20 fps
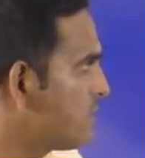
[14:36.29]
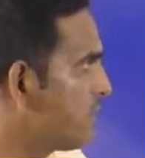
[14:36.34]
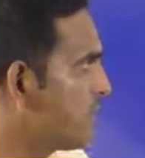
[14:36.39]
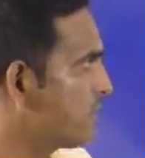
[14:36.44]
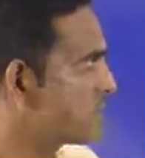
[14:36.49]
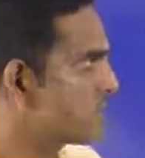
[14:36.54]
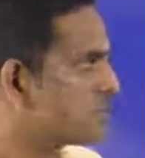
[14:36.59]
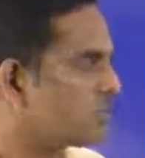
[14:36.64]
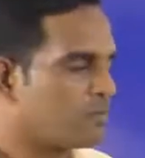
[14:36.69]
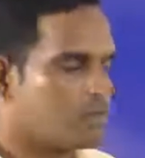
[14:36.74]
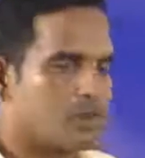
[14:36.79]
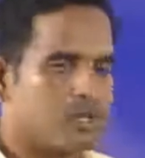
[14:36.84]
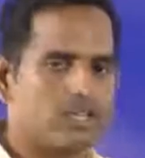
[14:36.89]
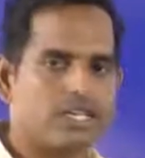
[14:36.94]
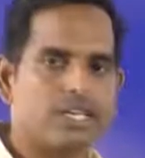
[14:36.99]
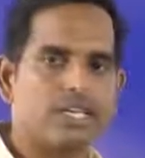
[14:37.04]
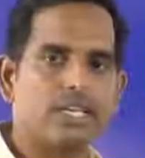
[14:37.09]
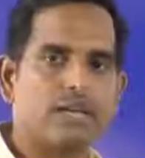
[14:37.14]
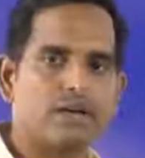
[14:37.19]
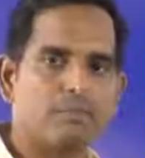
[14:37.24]
based
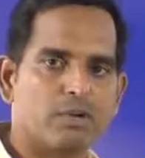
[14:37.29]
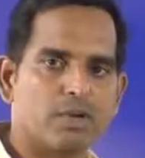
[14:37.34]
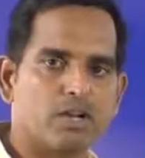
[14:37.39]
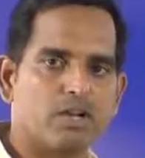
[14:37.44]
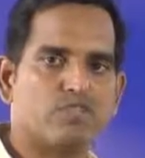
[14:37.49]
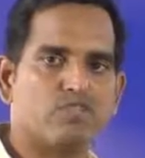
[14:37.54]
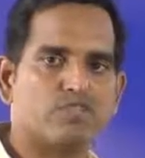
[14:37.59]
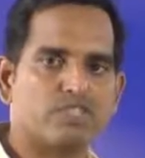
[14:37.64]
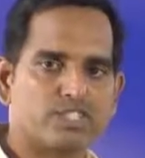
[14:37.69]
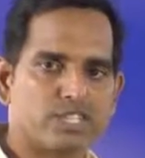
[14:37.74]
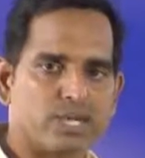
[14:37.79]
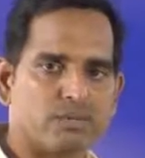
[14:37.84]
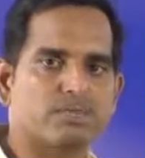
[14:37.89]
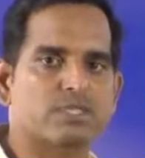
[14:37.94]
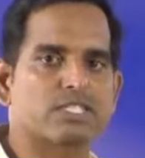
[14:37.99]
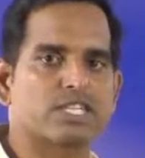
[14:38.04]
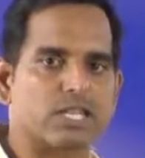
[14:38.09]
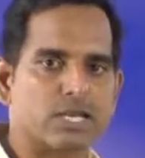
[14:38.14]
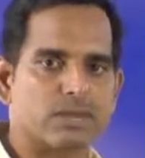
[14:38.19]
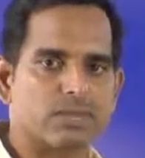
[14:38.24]
upon the number of
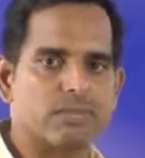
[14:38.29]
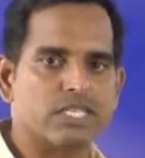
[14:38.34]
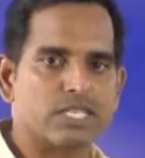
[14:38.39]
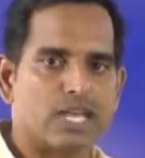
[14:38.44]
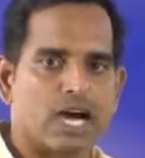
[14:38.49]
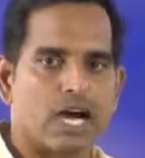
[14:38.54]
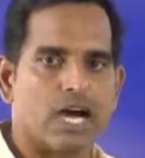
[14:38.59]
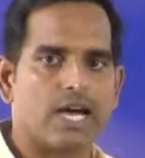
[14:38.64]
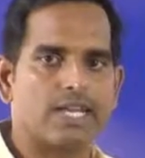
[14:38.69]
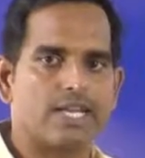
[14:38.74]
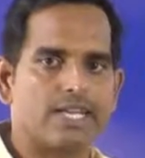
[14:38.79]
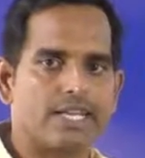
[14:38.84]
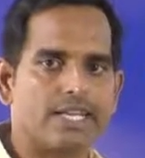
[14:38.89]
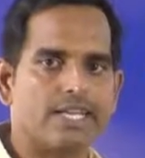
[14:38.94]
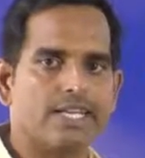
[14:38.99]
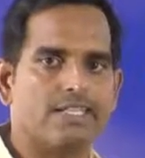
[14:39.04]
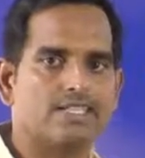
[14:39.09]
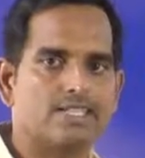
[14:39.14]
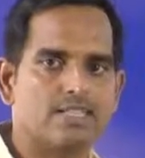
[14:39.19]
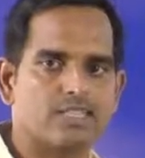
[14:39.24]
subscripts or
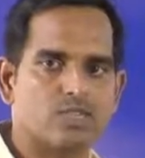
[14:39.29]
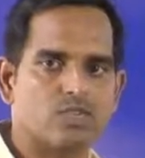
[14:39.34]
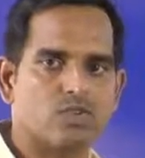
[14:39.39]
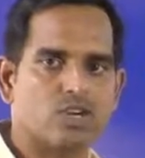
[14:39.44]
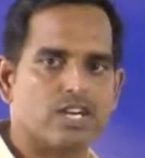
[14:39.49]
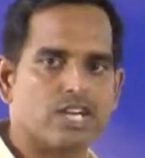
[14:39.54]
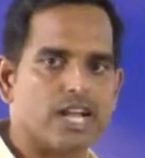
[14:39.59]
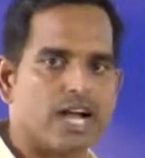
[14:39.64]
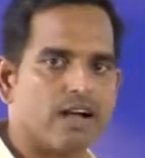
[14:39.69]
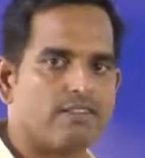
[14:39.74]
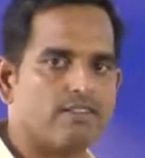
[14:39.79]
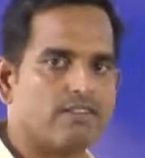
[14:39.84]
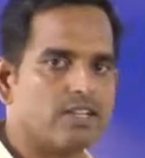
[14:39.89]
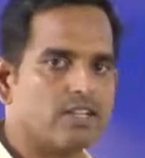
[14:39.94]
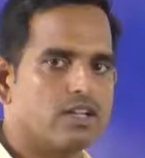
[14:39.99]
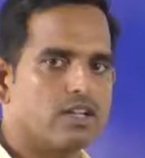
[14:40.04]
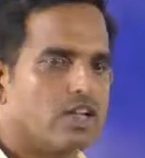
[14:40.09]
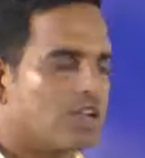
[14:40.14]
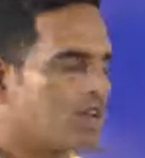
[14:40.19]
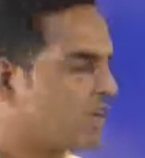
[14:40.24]
indices you are
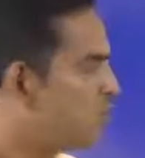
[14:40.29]
having.